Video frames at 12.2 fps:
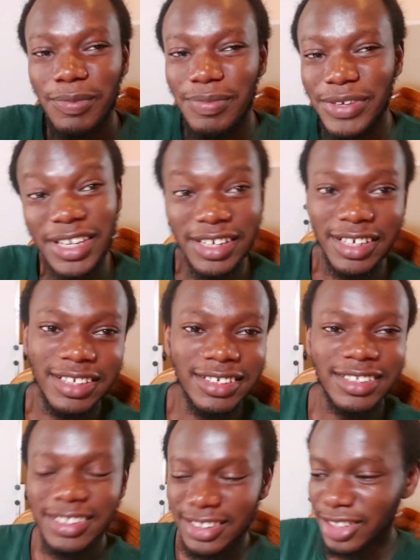bearded,
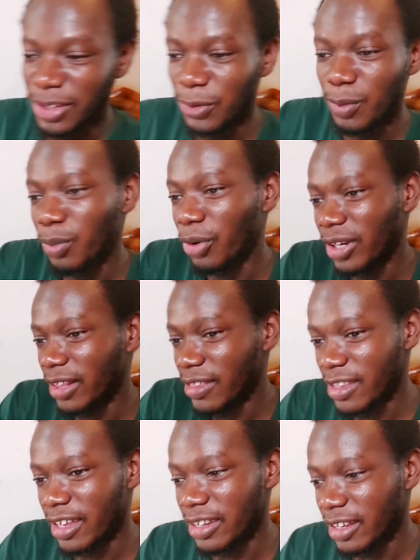no pun
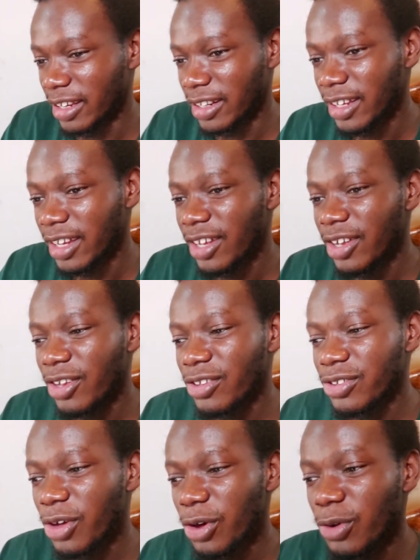intended.
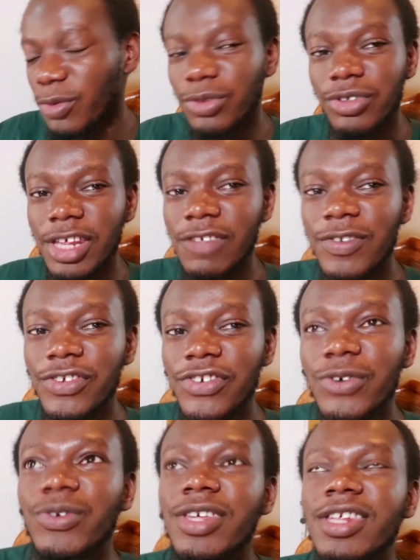So today's
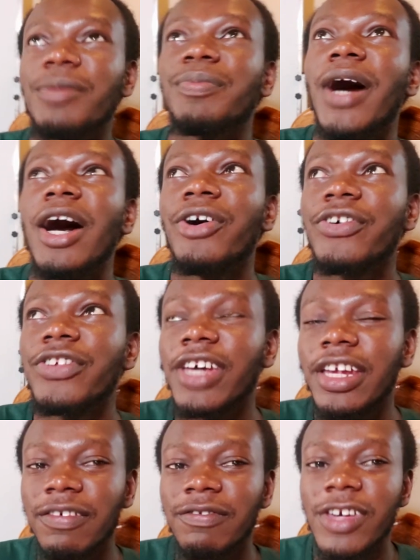video is about
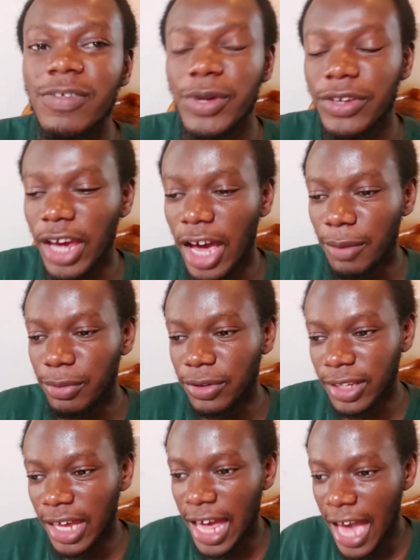an investment app
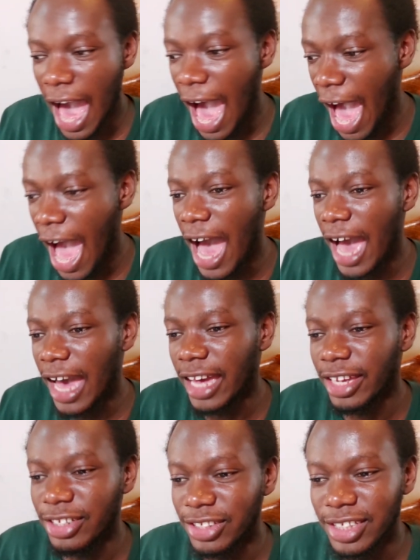that
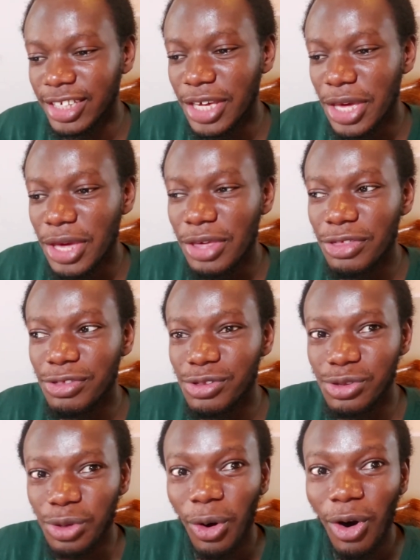I
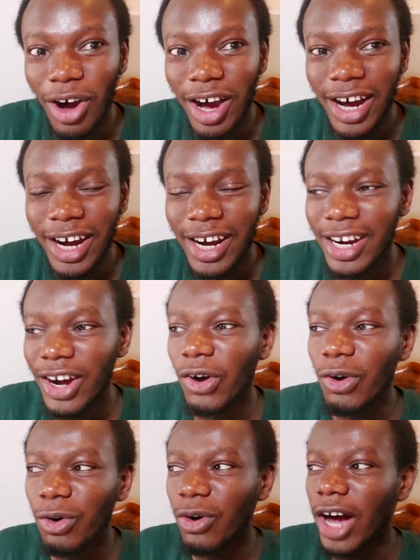saw,
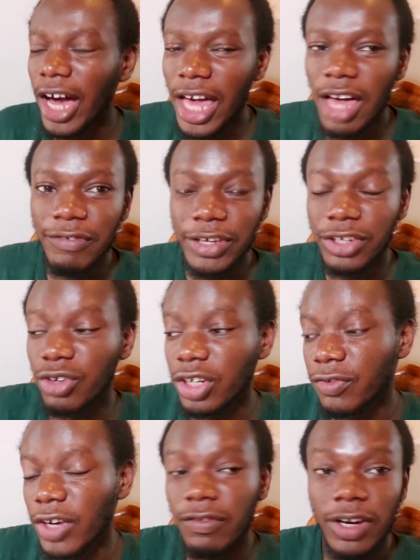or I have
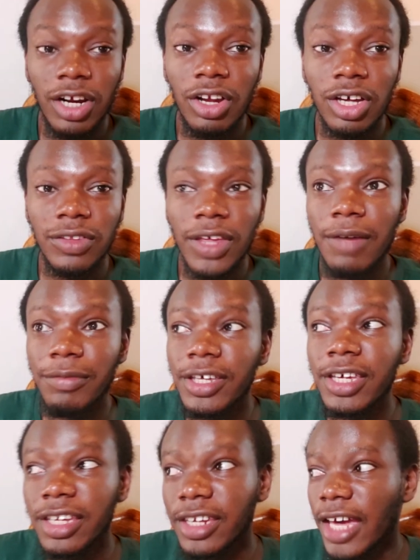ignored for a very long time,
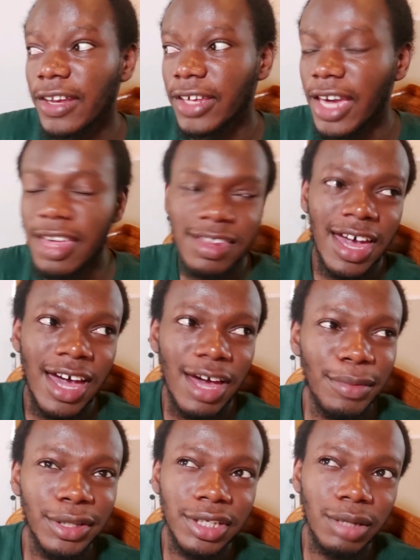thinking that they are
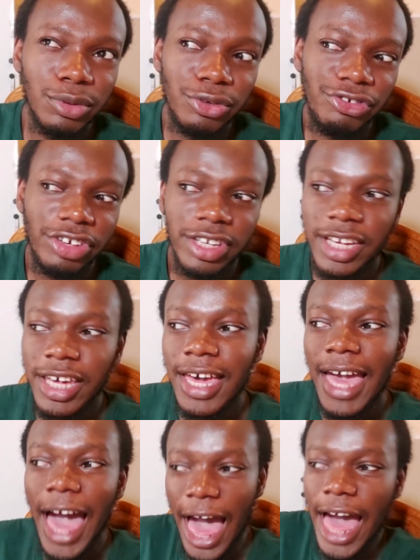scam and they are bullshit
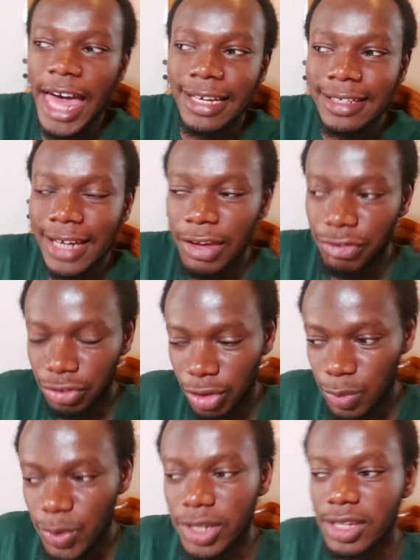and I should
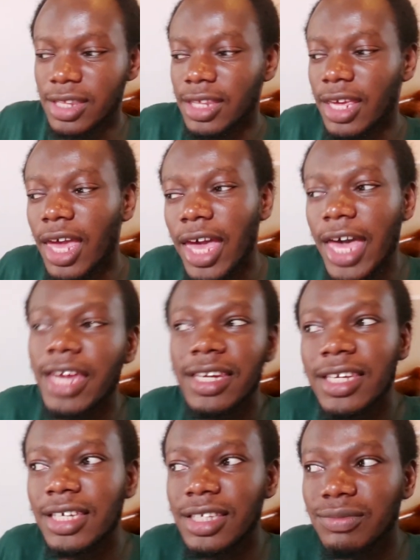not waste
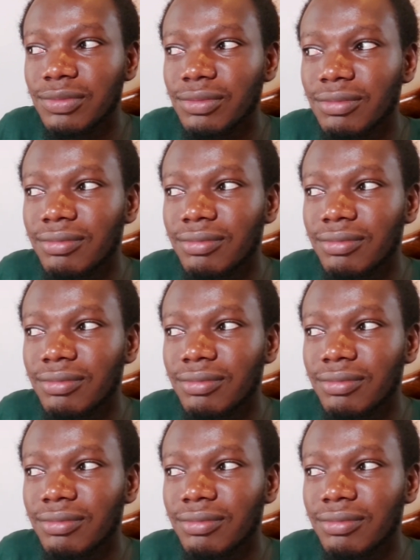any